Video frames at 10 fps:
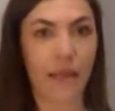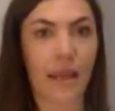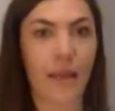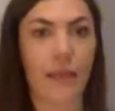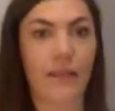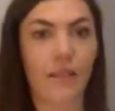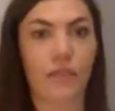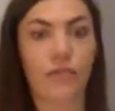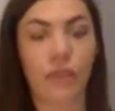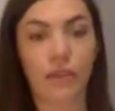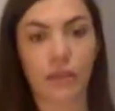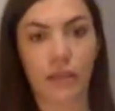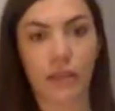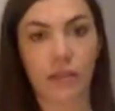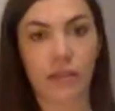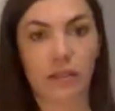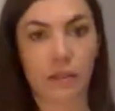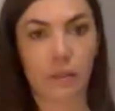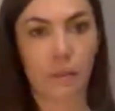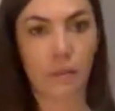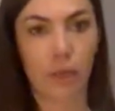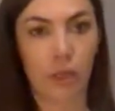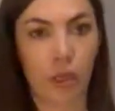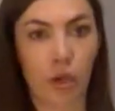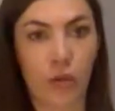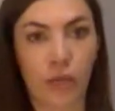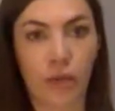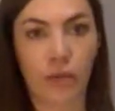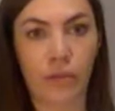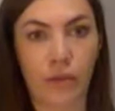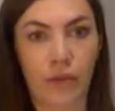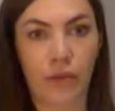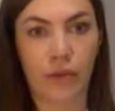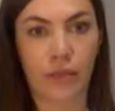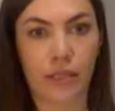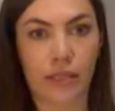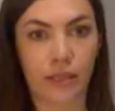And that's 3 fingers below the armpit crease.